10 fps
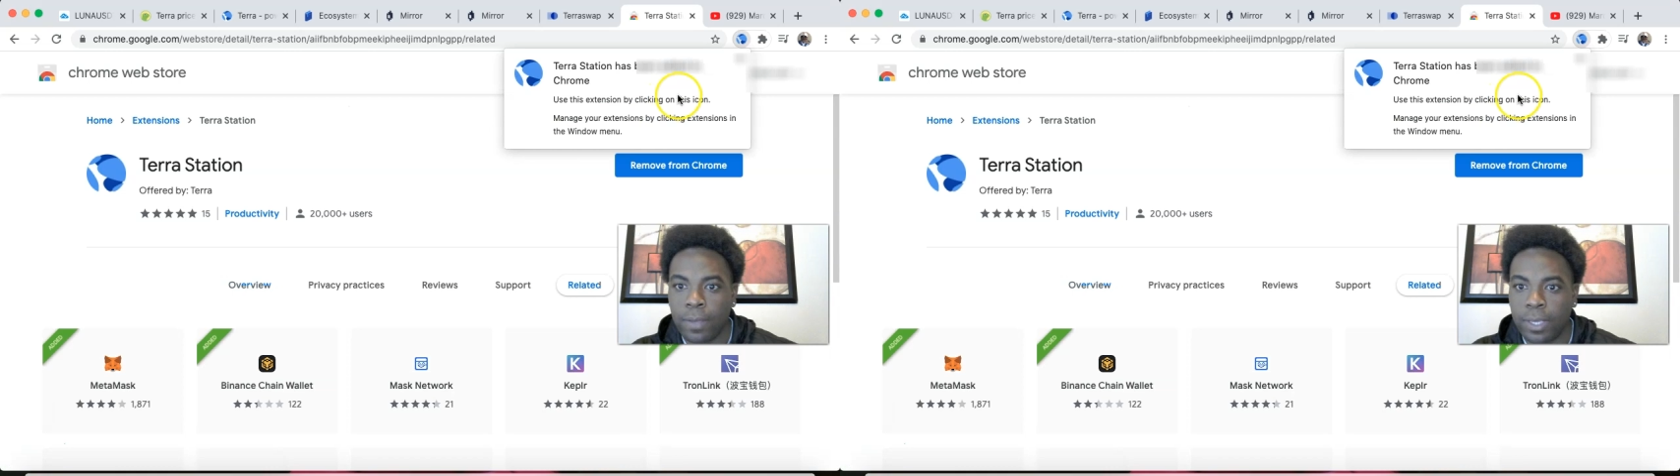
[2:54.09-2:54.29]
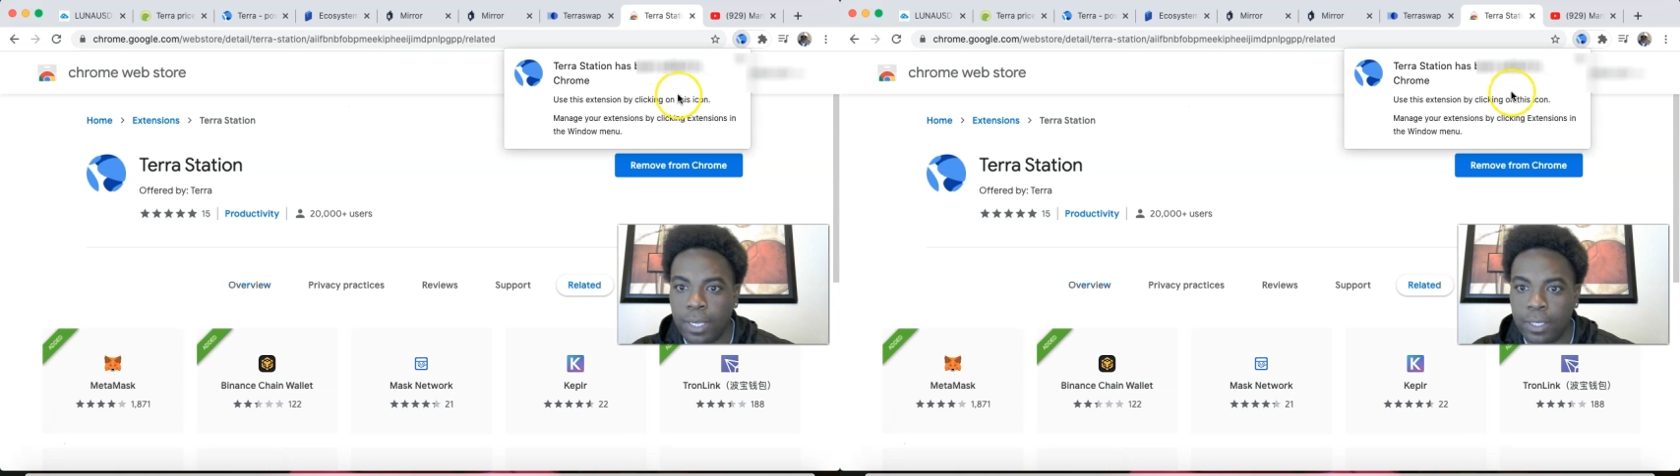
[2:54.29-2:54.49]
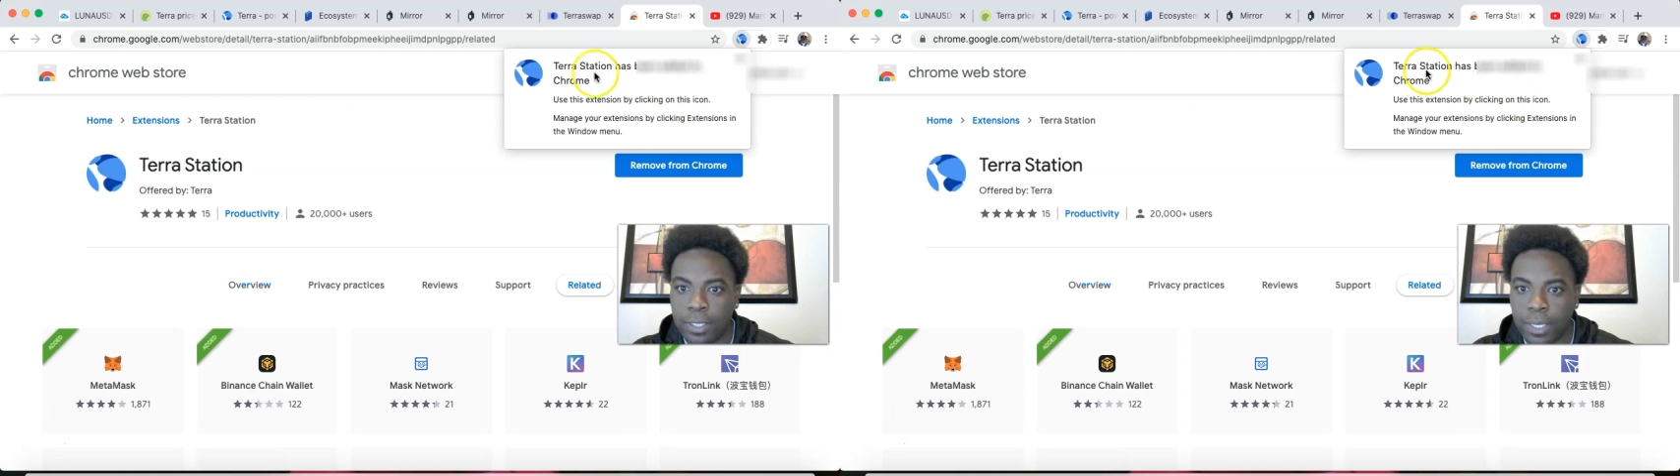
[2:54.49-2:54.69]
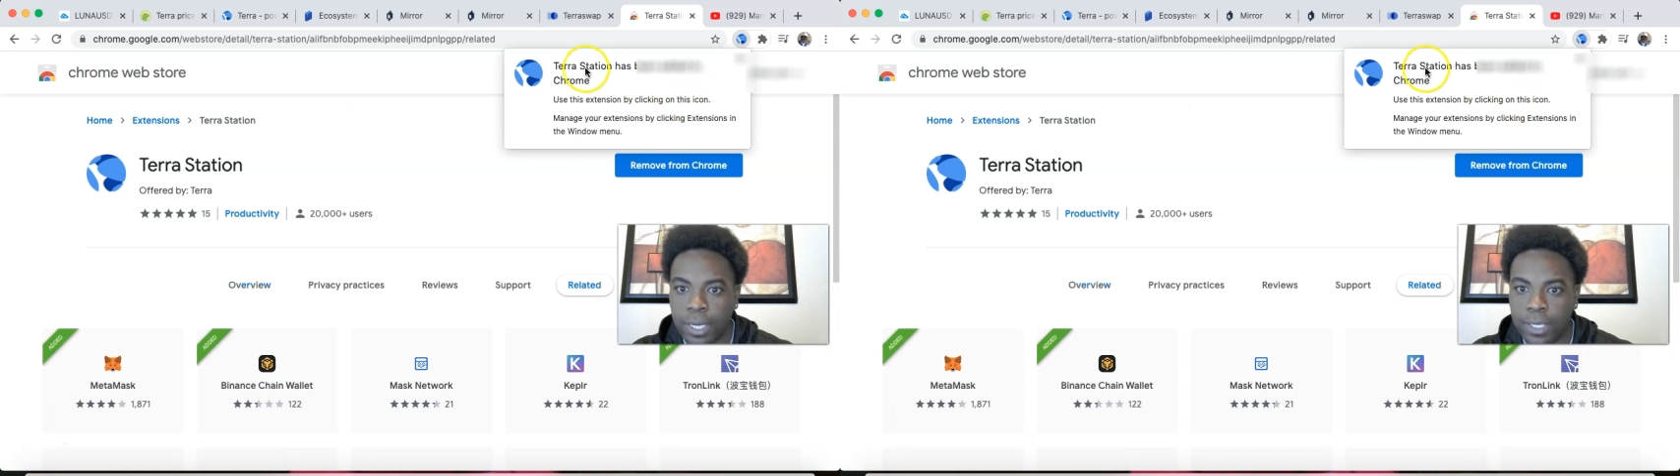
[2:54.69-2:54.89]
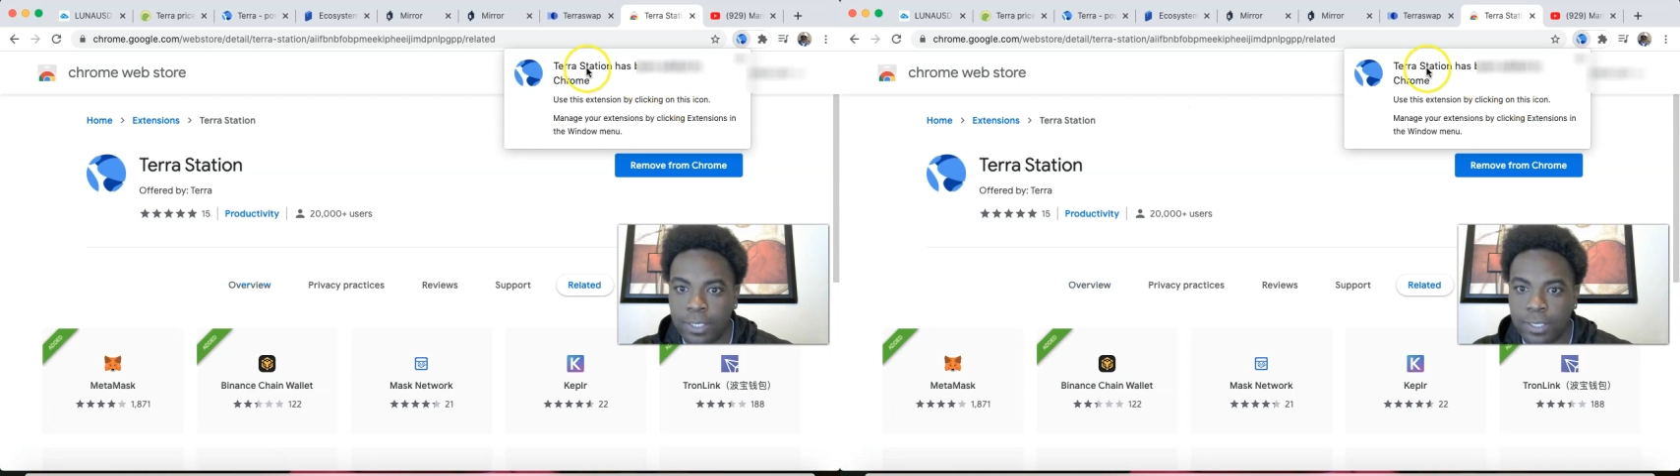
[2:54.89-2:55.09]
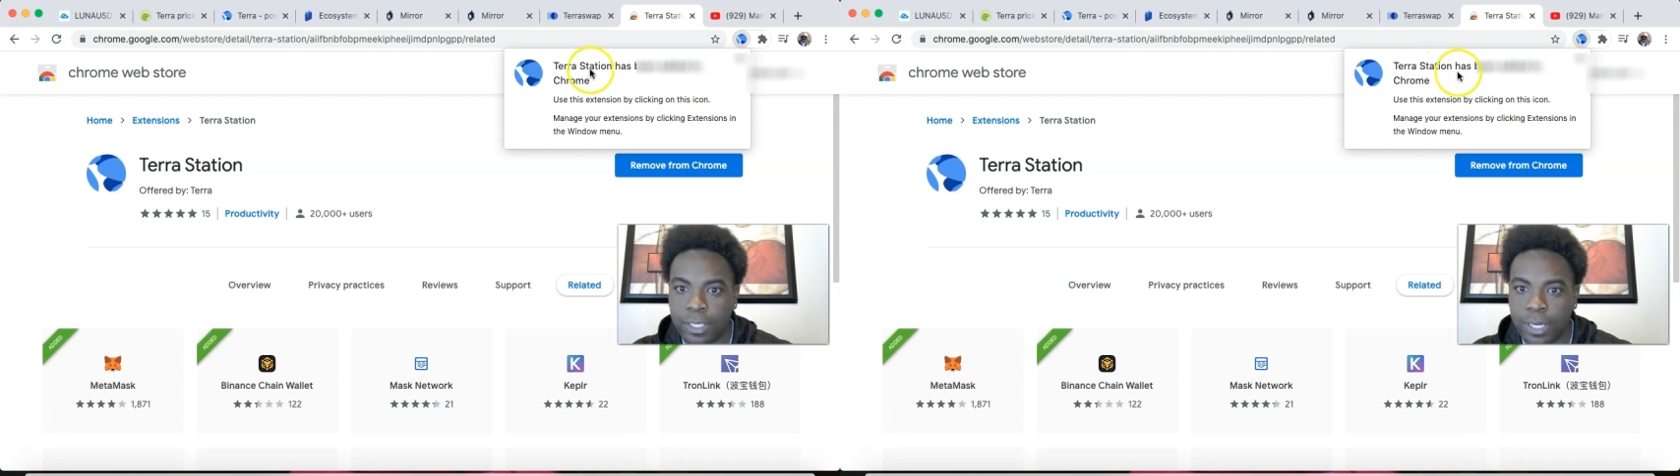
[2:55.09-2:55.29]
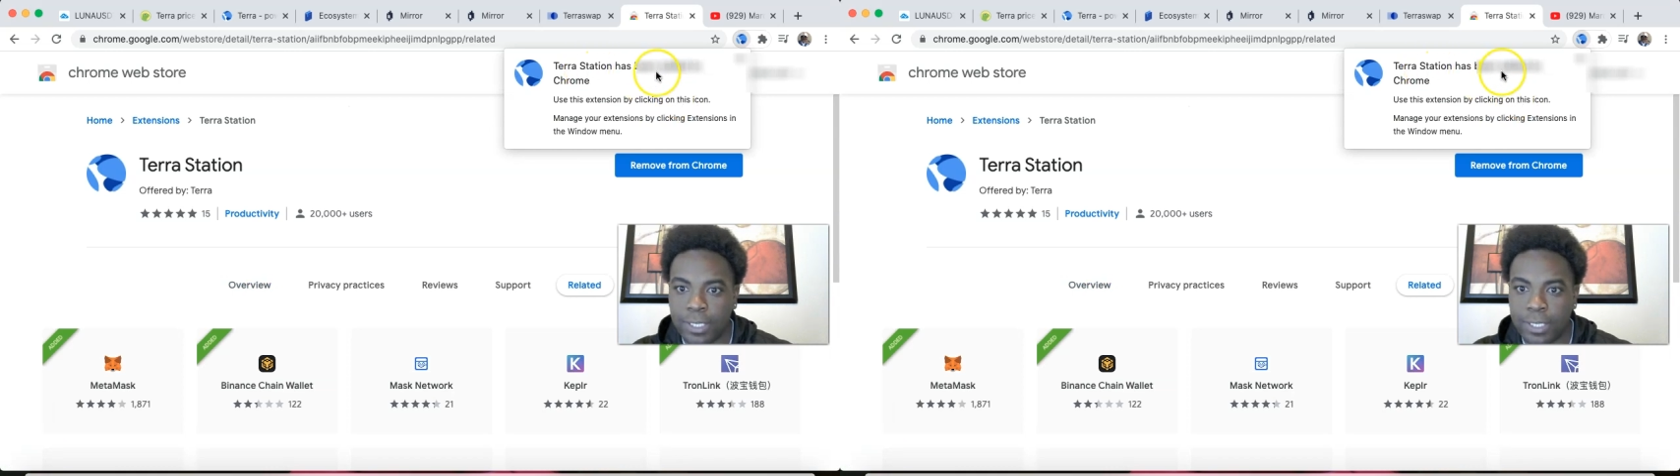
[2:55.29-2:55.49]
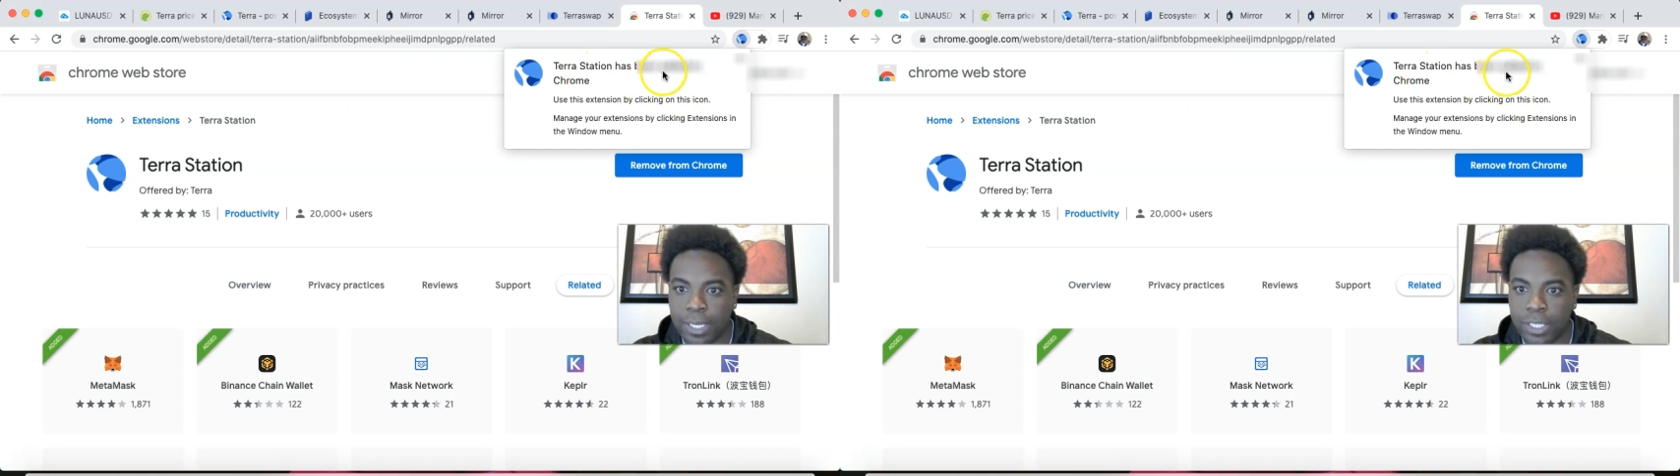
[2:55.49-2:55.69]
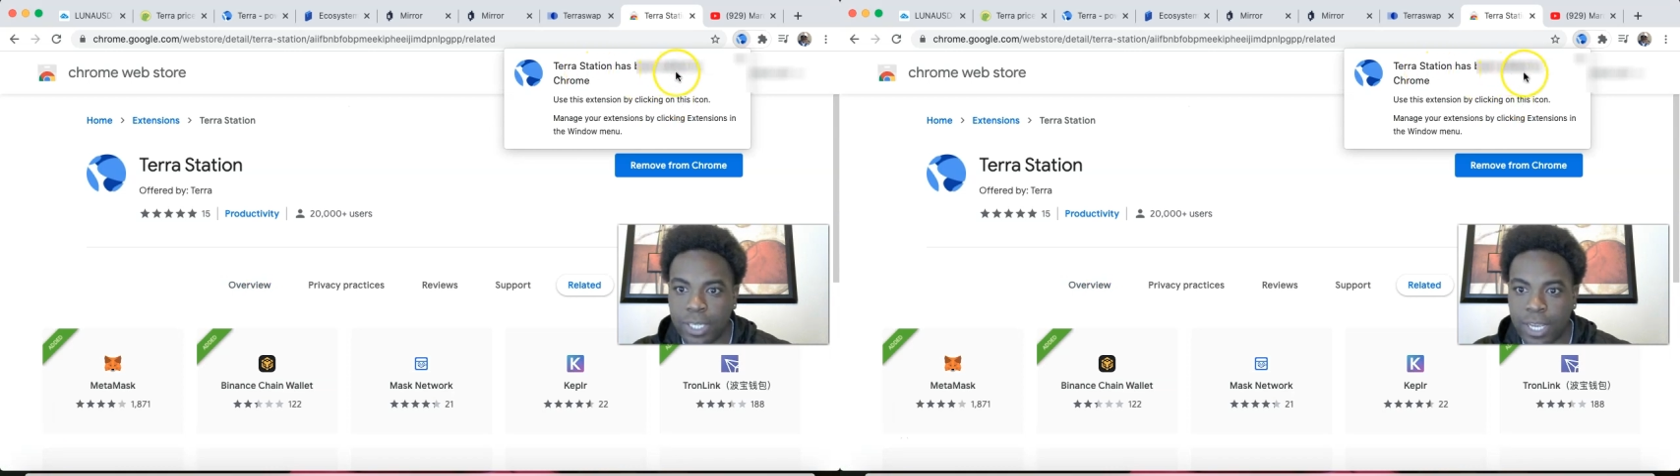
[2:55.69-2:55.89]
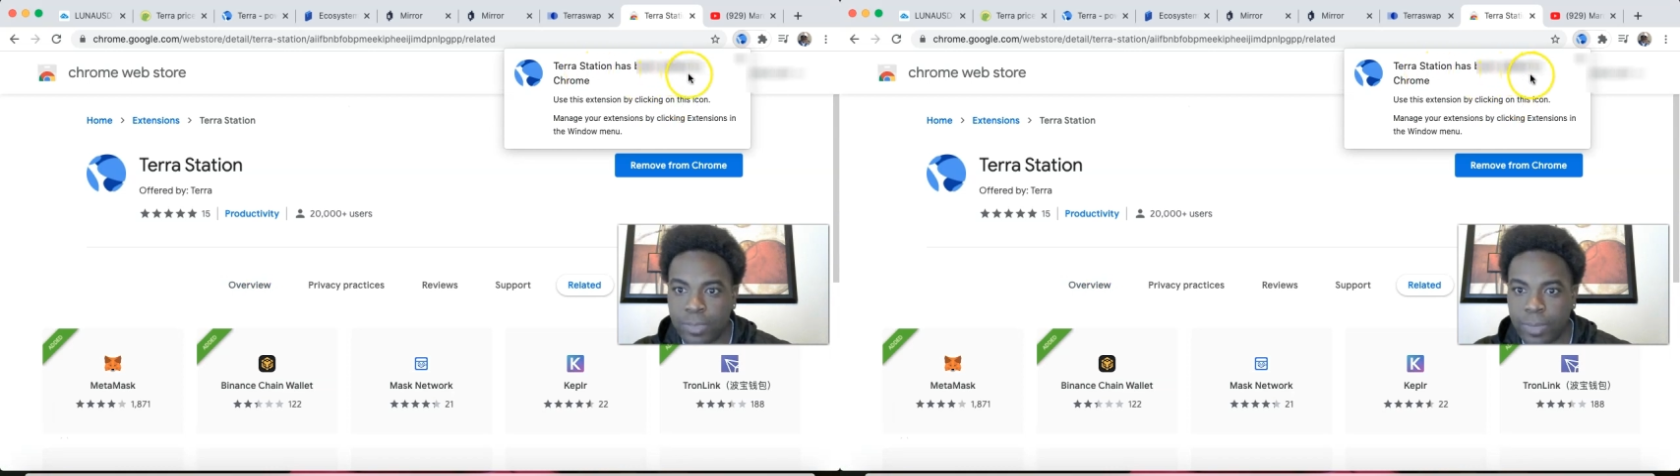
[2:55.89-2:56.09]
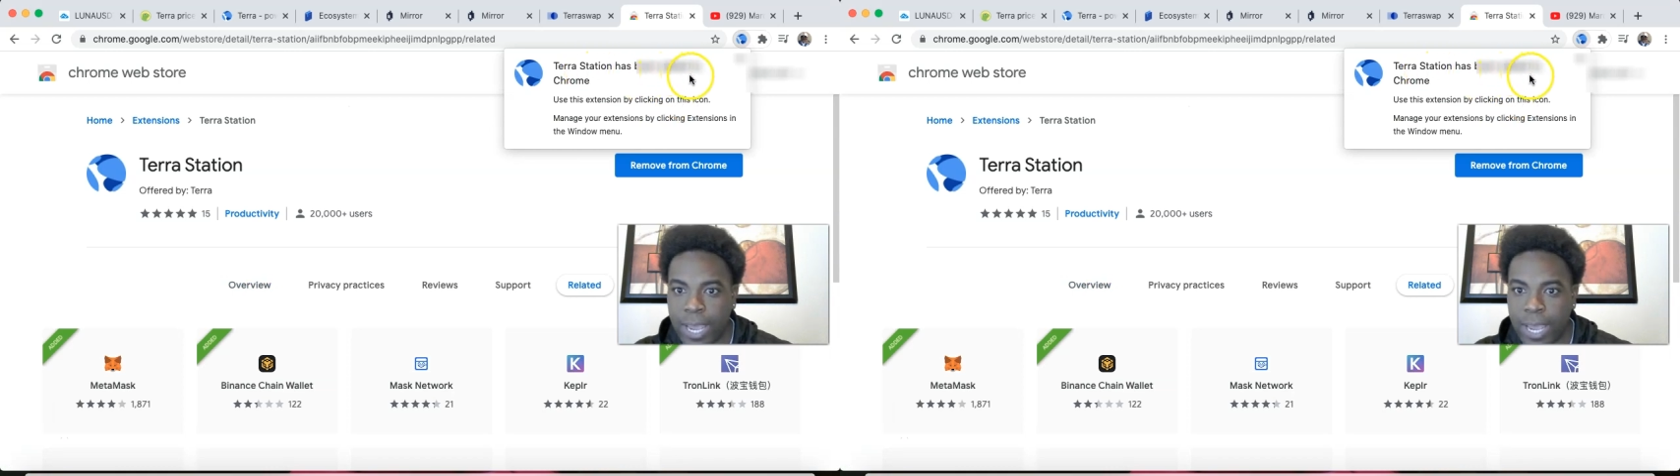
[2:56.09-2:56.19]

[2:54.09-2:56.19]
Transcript: get done. Terra Station has been